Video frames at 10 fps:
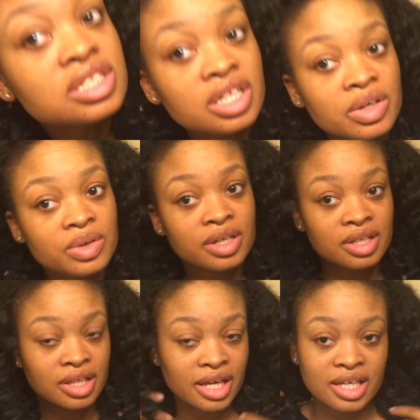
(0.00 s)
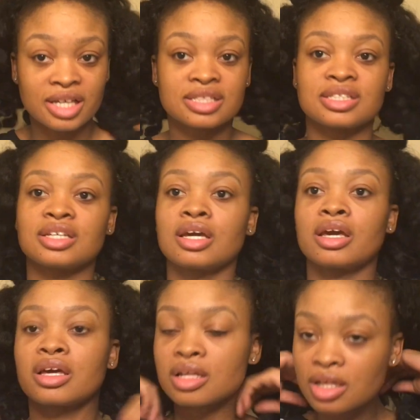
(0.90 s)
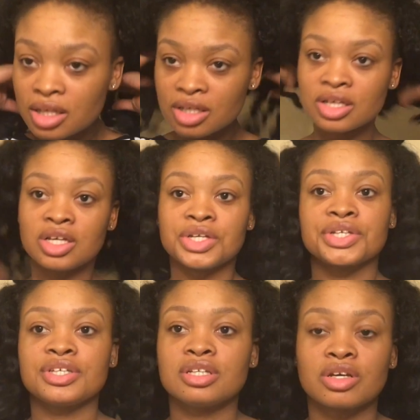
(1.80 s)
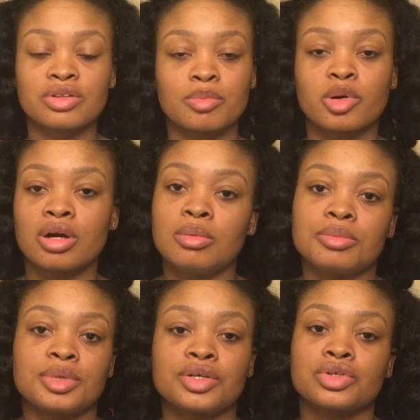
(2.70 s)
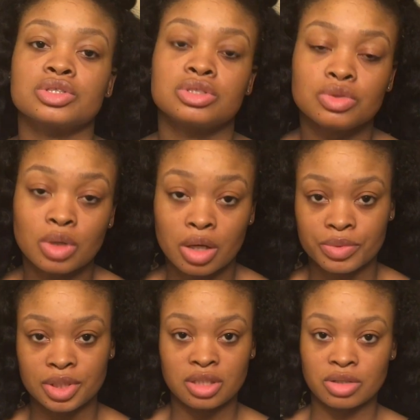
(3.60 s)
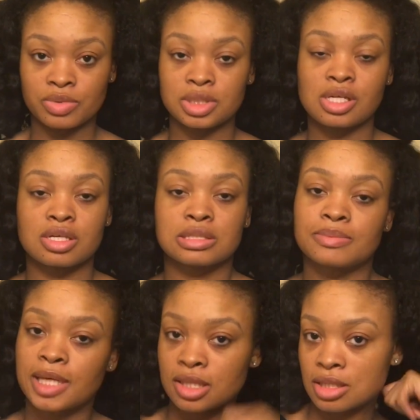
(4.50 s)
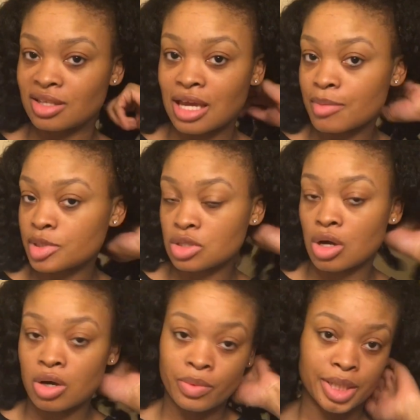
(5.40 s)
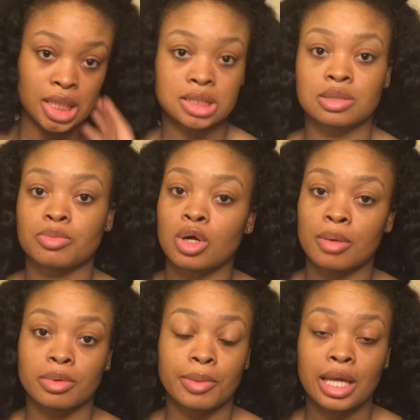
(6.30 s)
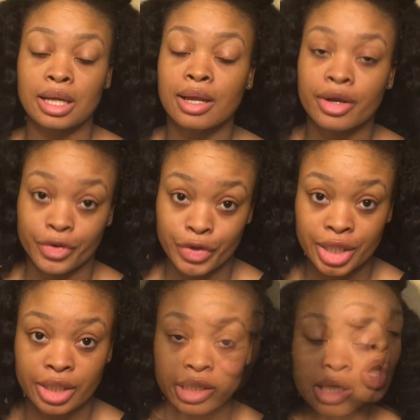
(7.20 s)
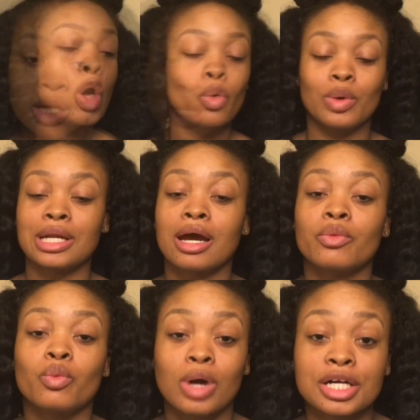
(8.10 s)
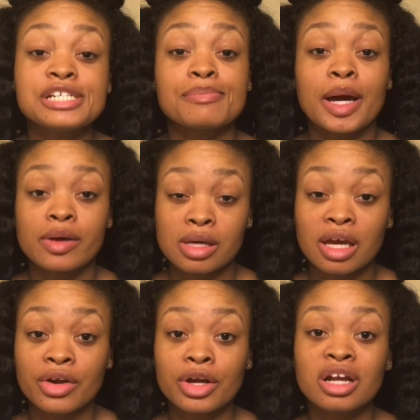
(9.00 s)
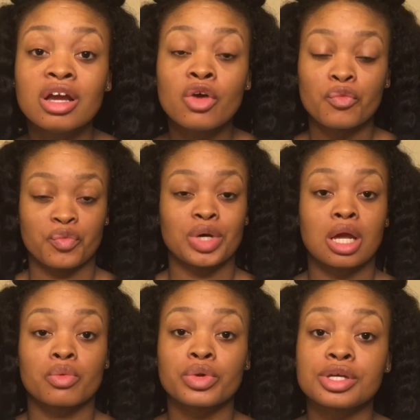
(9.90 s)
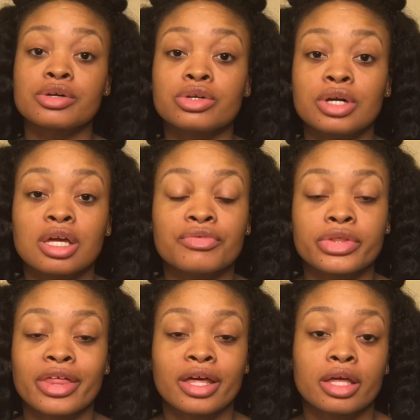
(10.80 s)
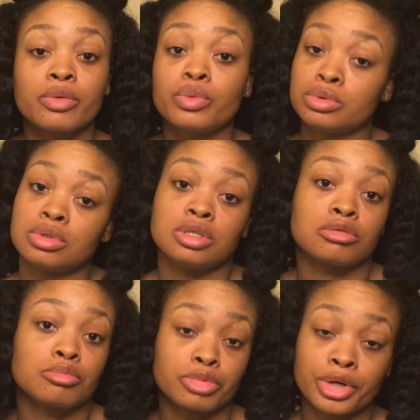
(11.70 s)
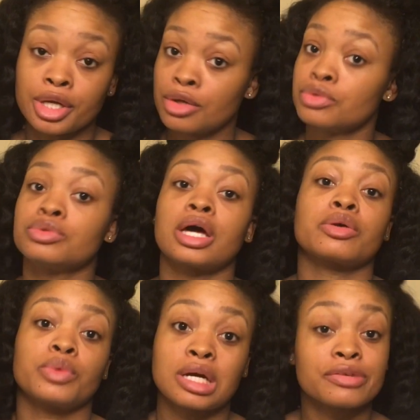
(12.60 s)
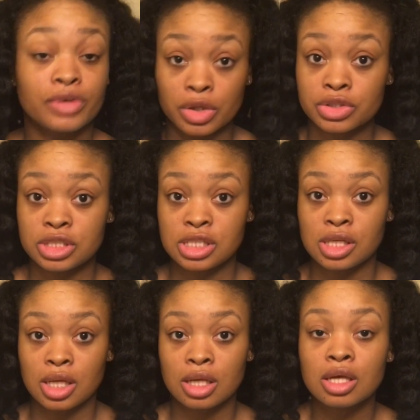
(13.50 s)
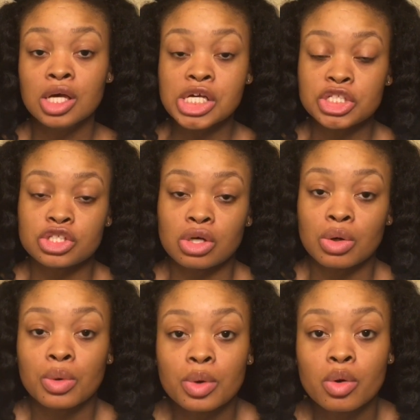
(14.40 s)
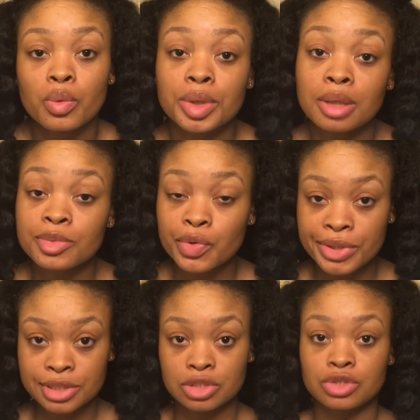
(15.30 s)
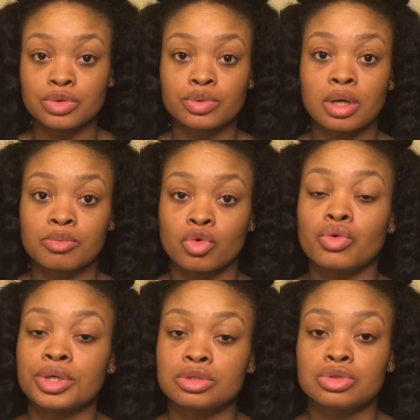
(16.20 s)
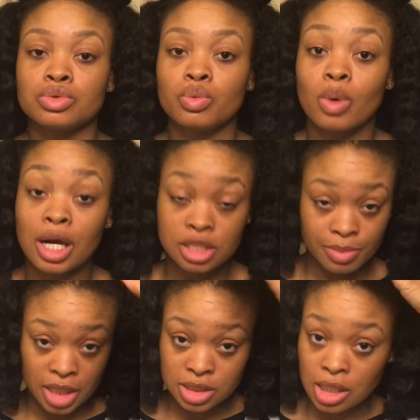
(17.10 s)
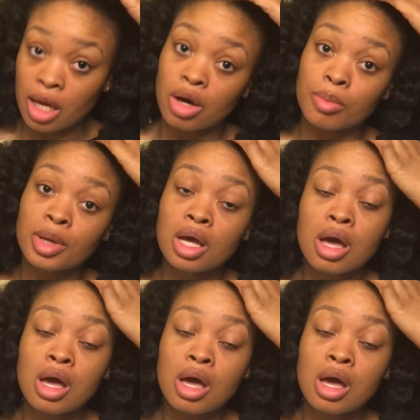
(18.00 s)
So like I said, the problem areas, you already know what to expect. The nape is always the problematic area. When I wash my hair, when I recurl everything, it will look brand new like when I first did it. So what I'm going to do, I'm going to wash my scalp.